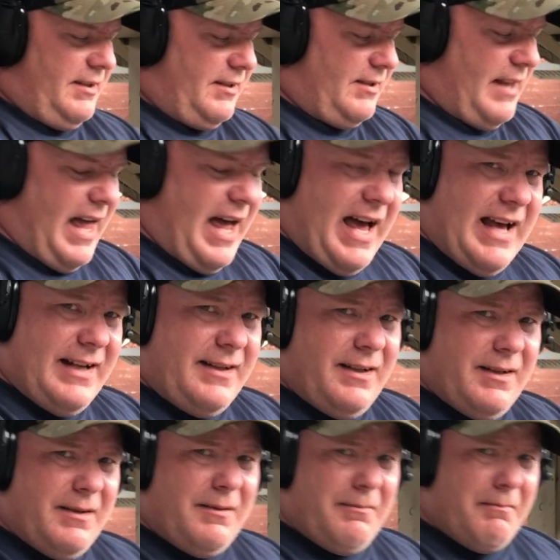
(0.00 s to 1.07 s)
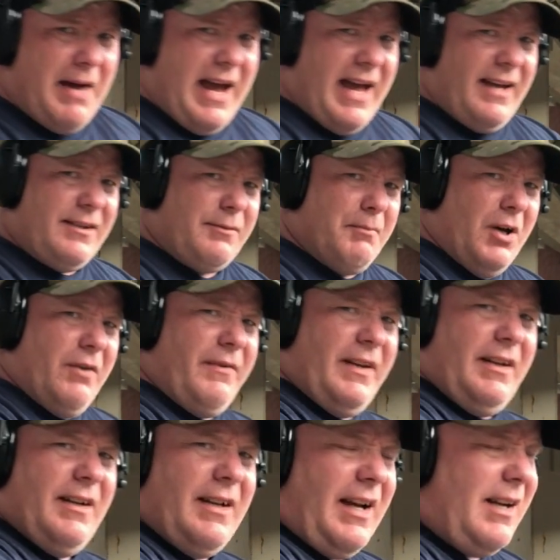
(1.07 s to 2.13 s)
slide mass moving.
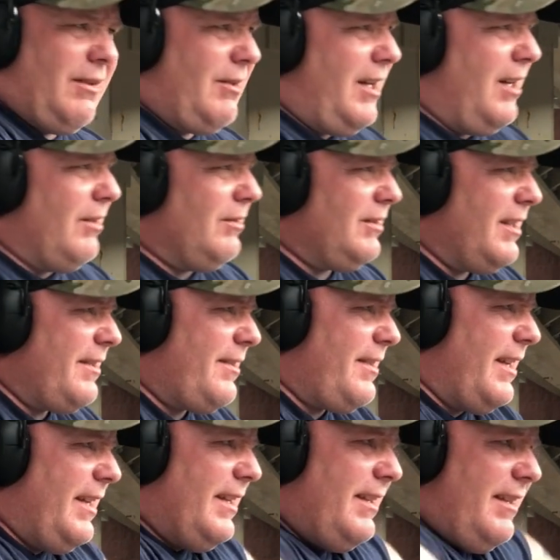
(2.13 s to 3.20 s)
I don't know. Let's see.